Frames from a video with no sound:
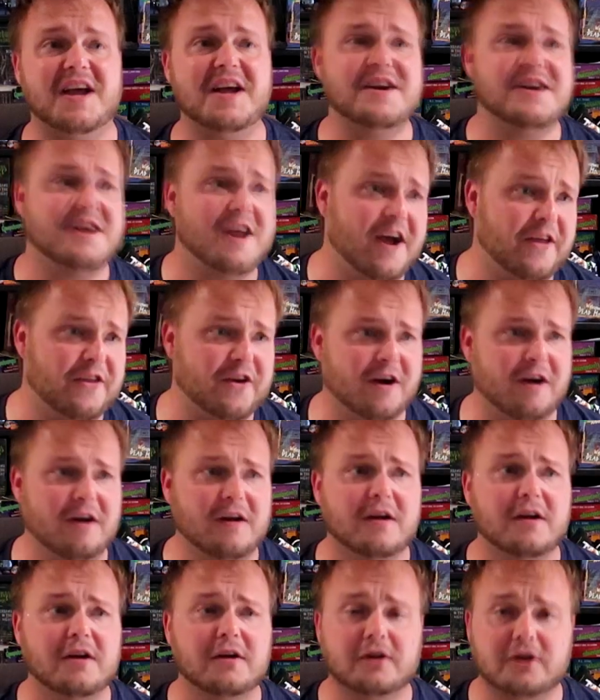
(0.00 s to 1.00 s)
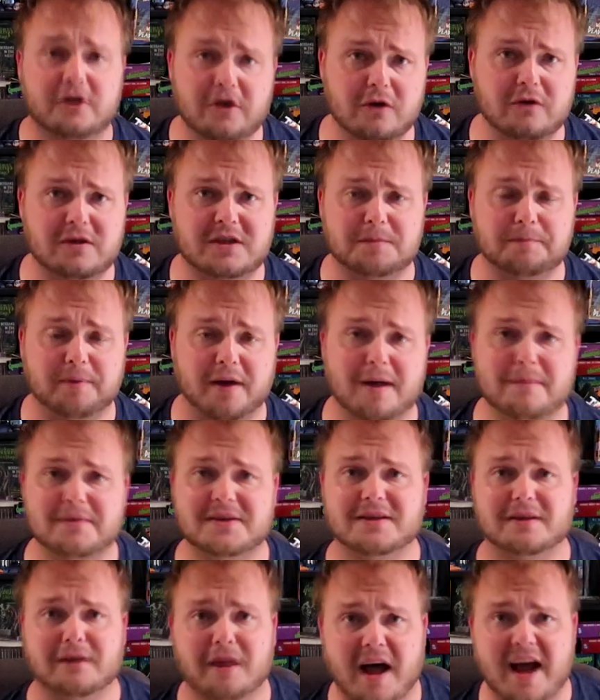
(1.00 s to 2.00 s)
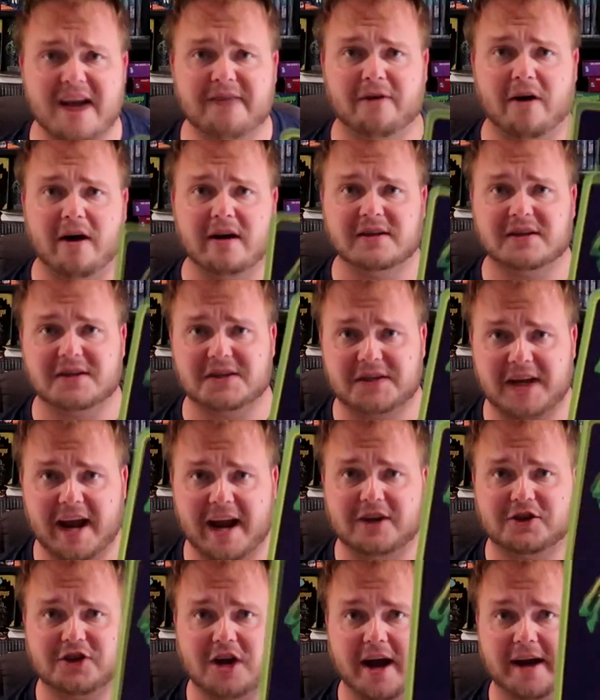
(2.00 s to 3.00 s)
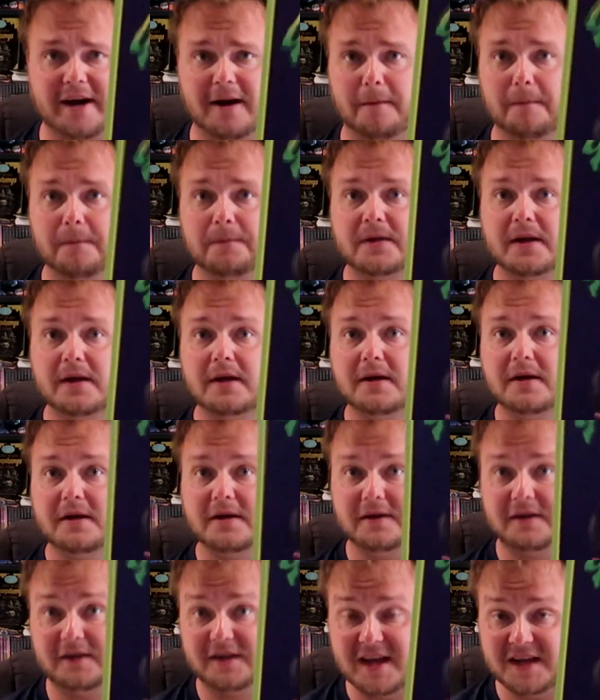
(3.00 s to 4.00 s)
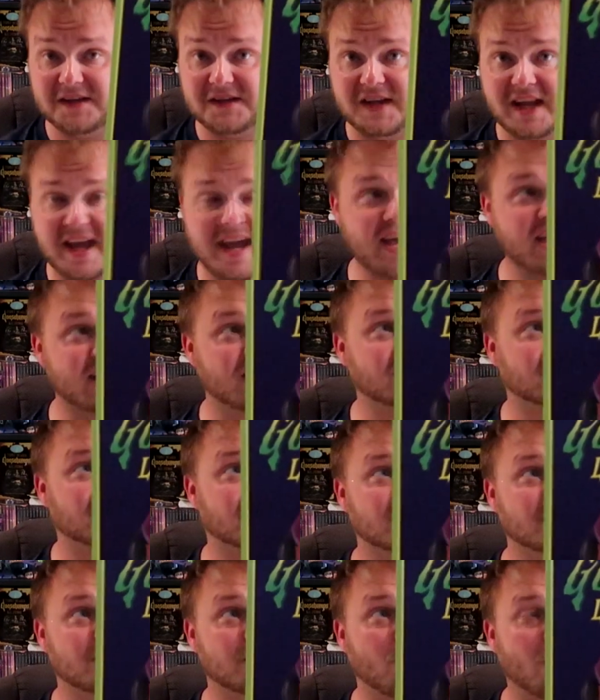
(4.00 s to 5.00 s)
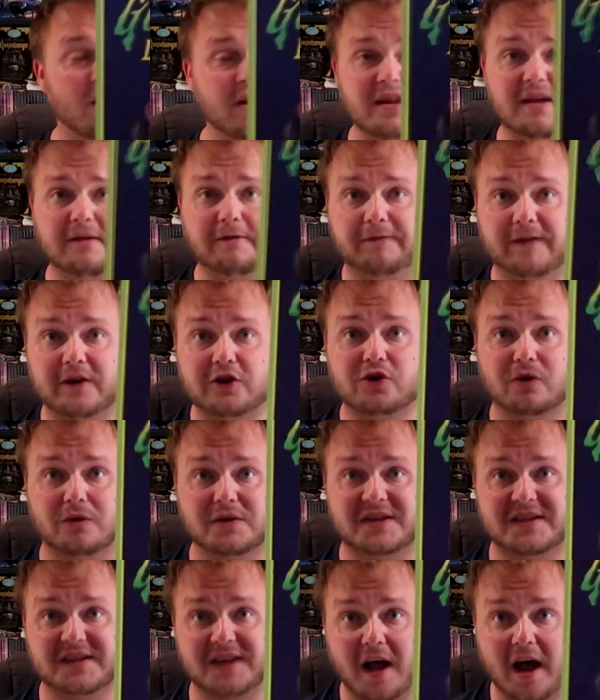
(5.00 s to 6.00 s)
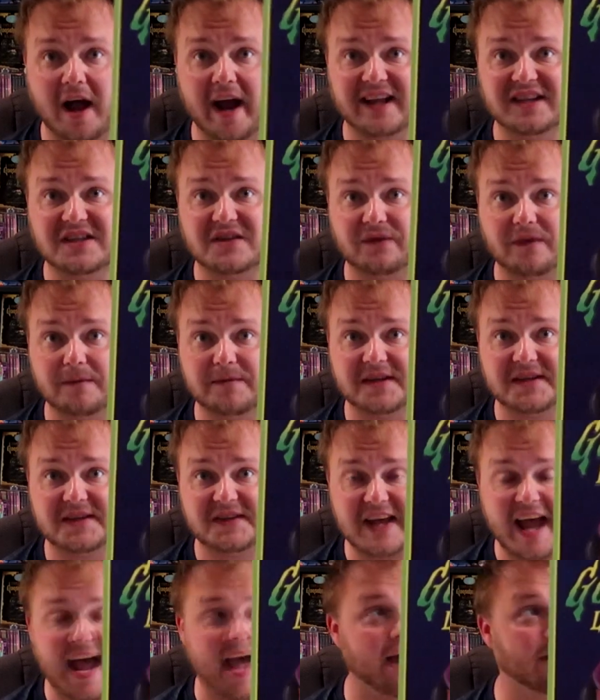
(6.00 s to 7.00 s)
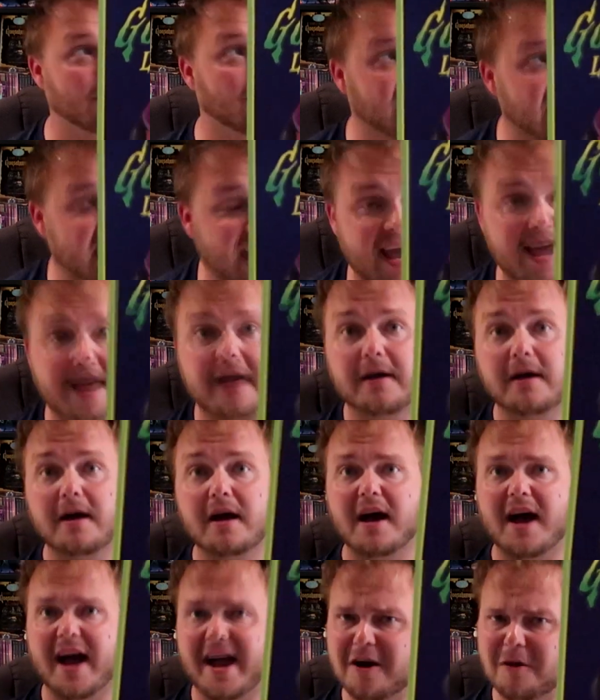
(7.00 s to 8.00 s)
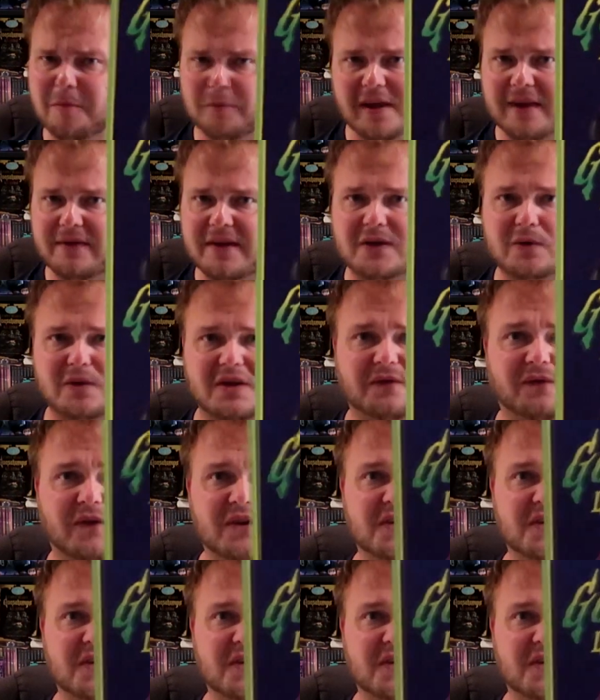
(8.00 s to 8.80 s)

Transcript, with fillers: another Goosebumps live on stage item. This is one of the official signs from the set, okay? I don't believe this was for